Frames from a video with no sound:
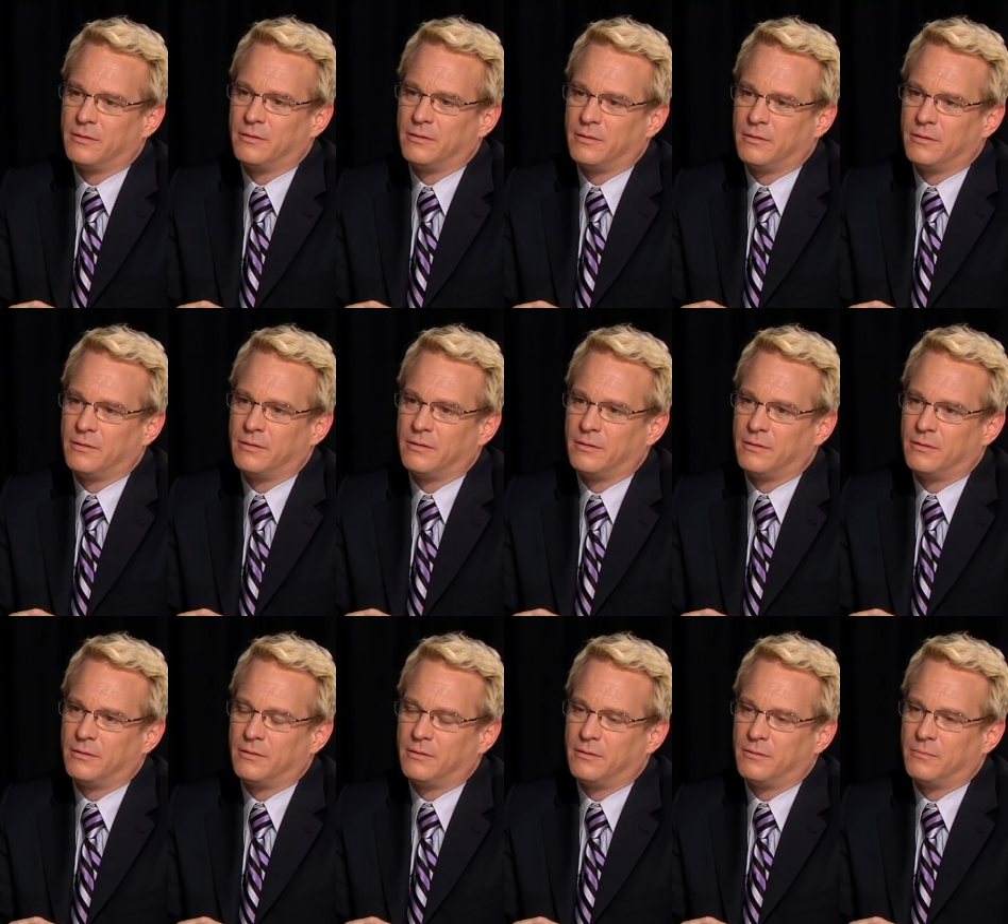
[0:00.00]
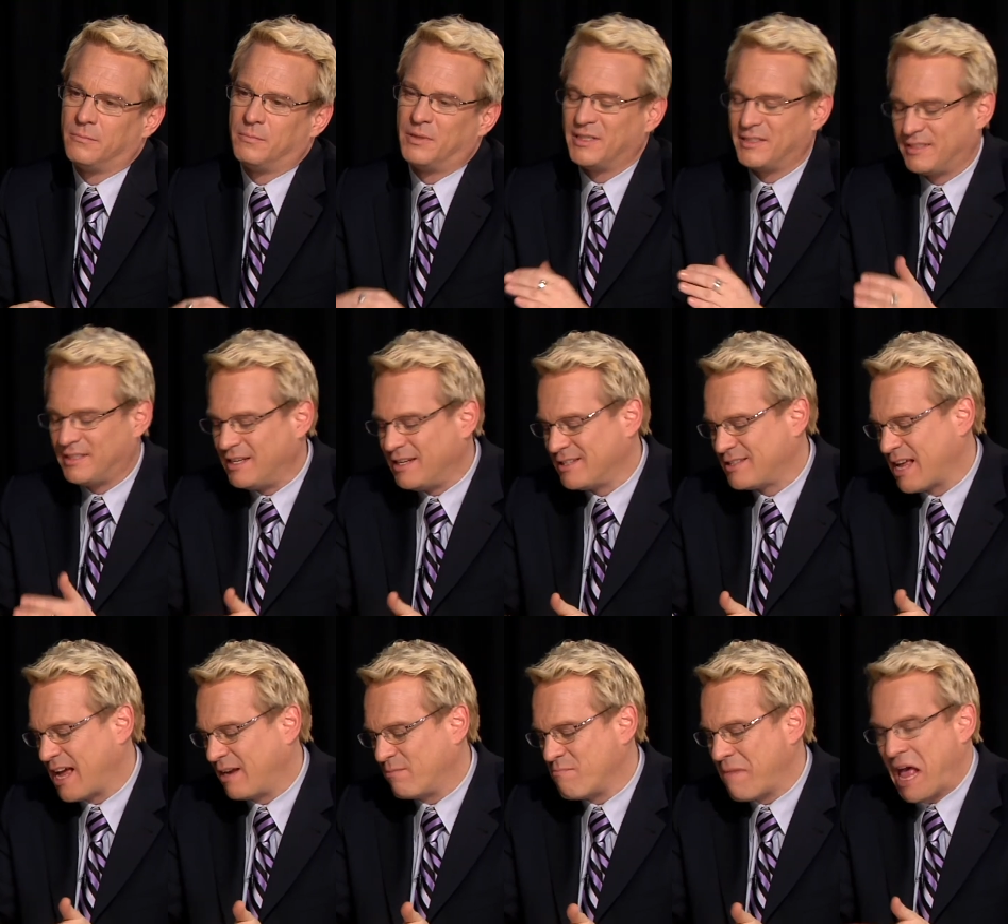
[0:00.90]
But is
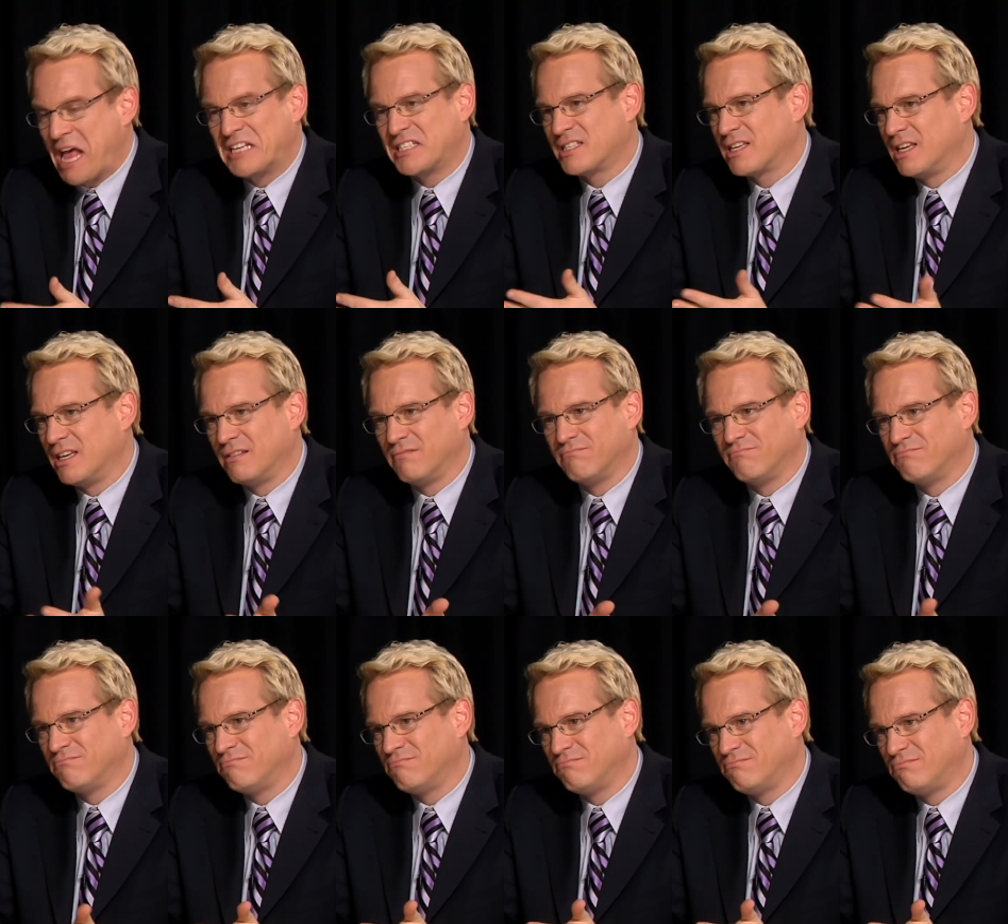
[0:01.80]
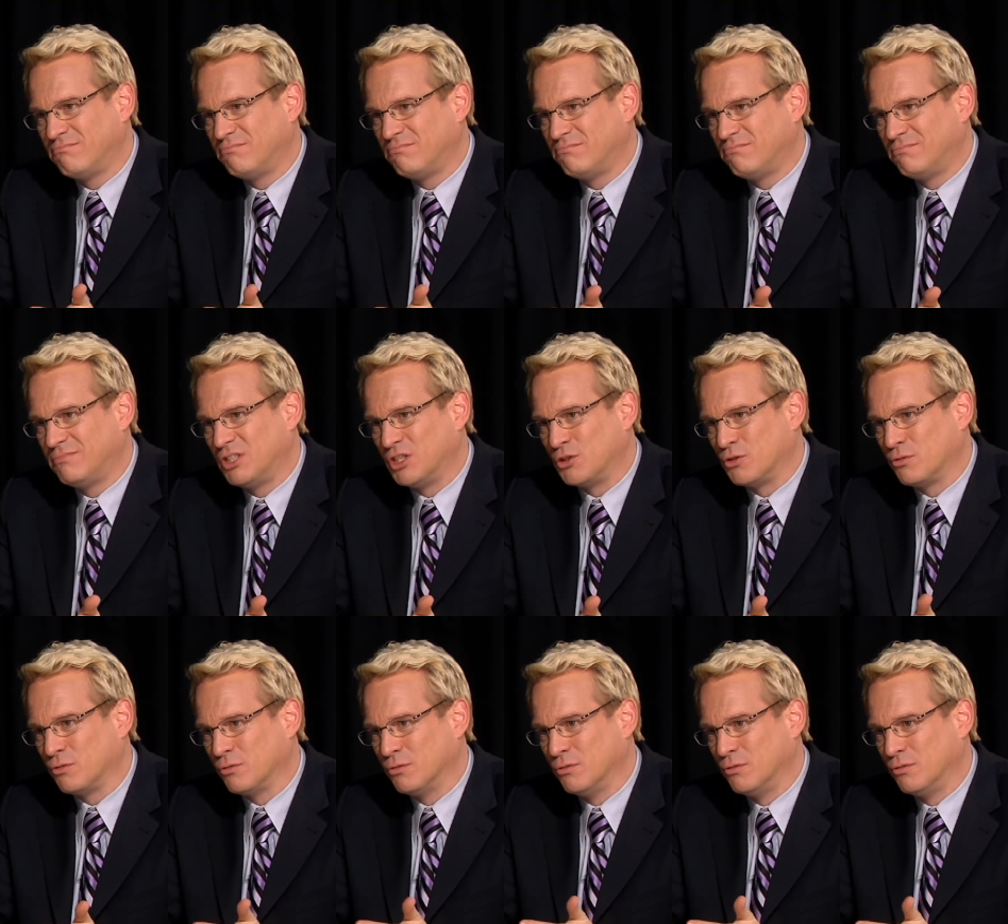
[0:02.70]
that masking the
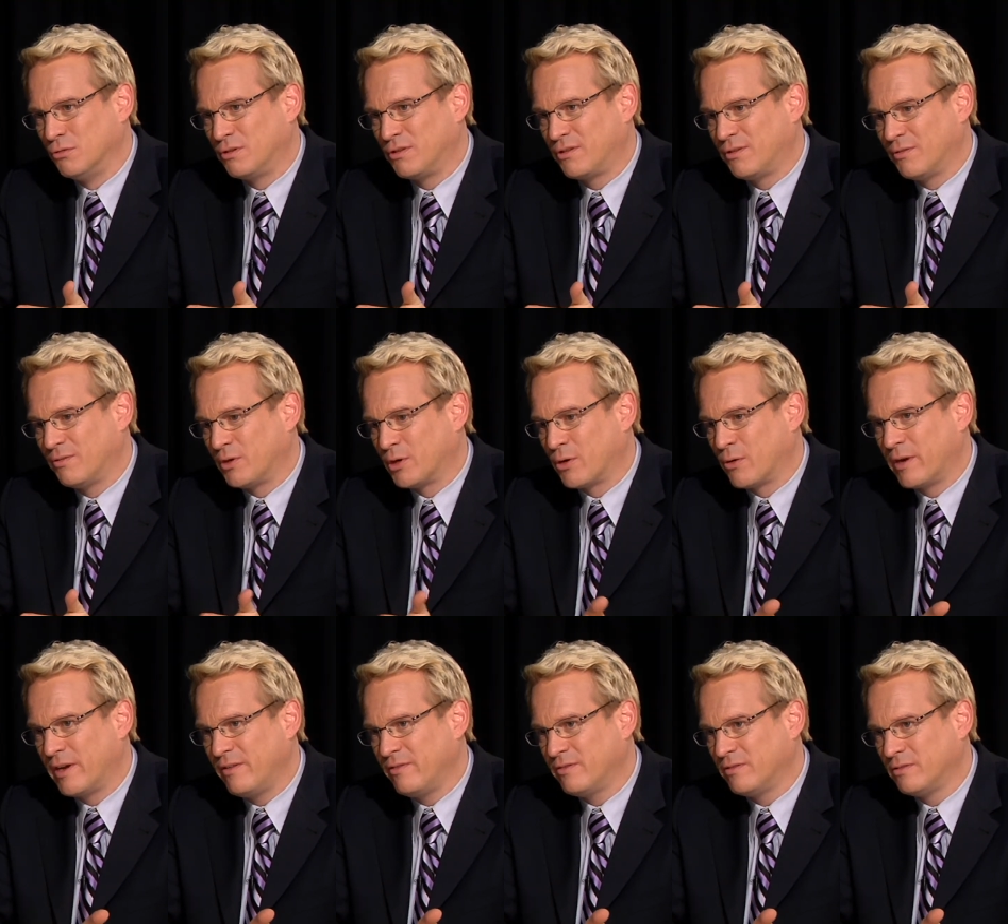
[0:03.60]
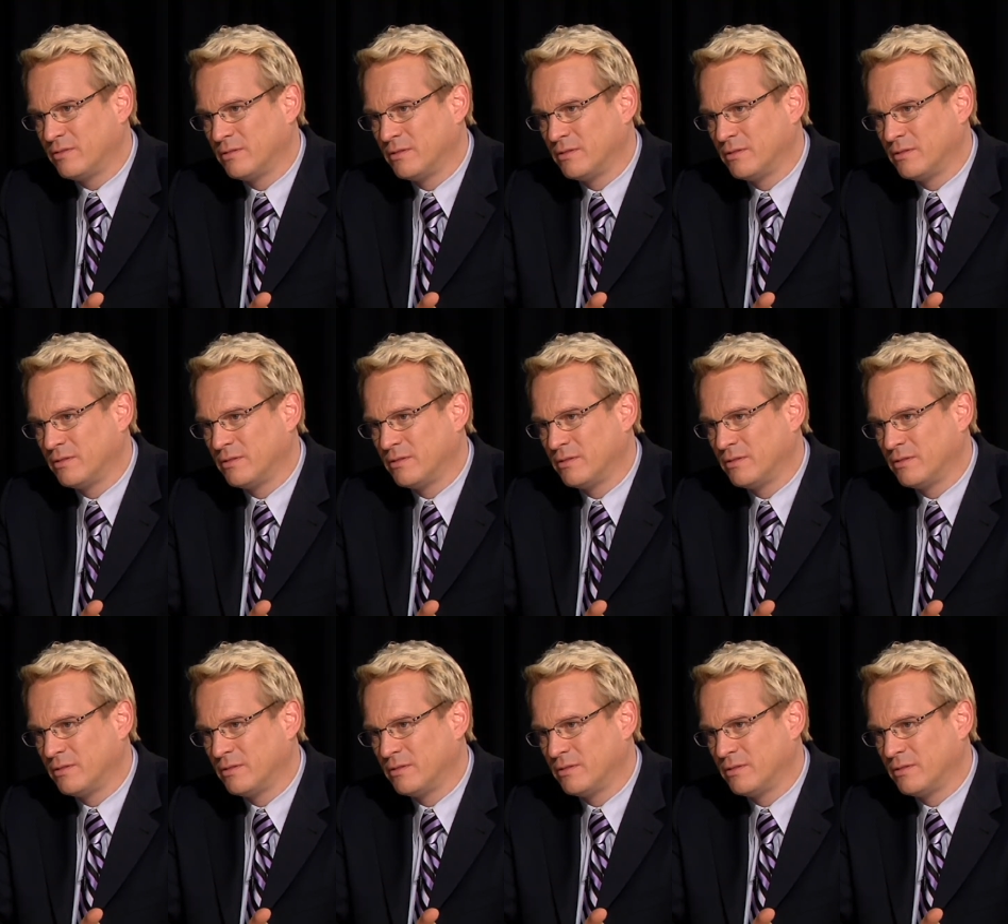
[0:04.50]
truth of your grief?